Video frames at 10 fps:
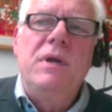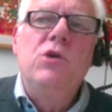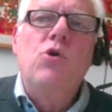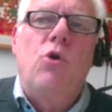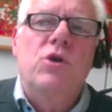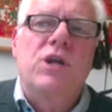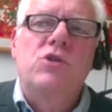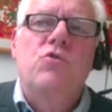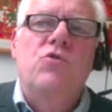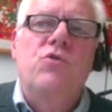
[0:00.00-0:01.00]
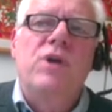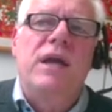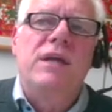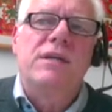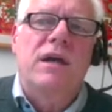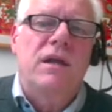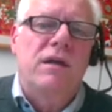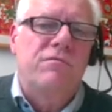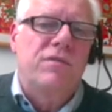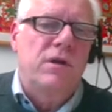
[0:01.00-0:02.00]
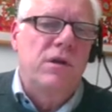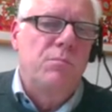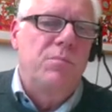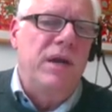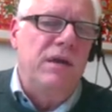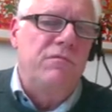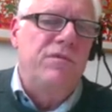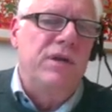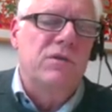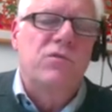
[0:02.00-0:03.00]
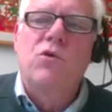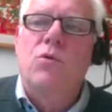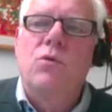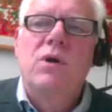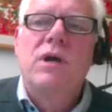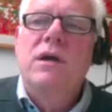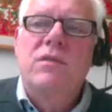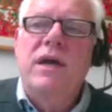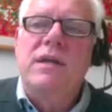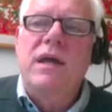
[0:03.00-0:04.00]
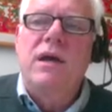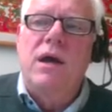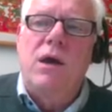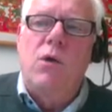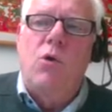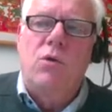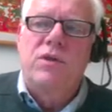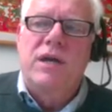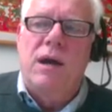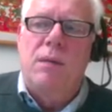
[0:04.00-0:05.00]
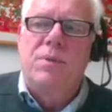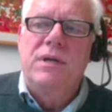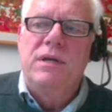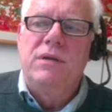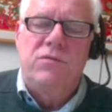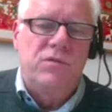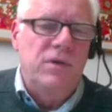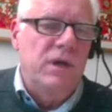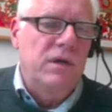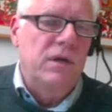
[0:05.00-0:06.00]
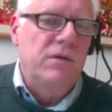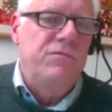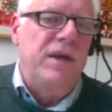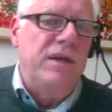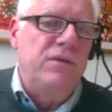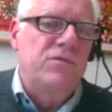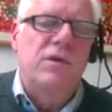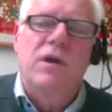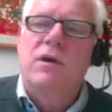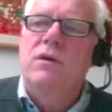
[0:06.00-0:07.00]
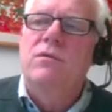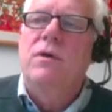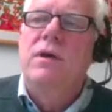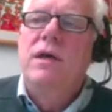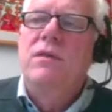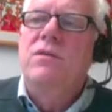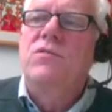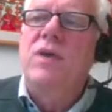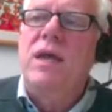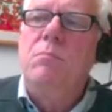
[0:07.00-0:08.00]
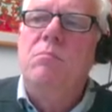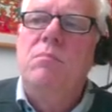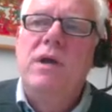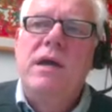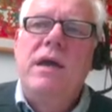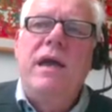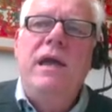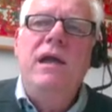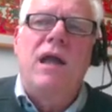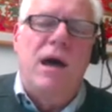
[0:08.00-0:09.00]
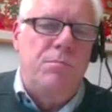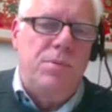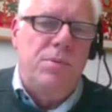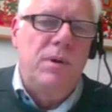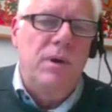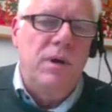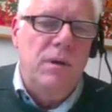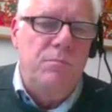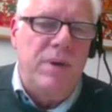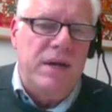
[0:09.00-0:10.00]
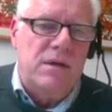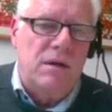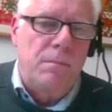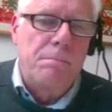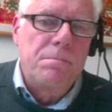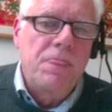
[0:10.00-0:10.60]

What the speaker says: in order to create a level playing field so that all the companies face the same hill-up battle.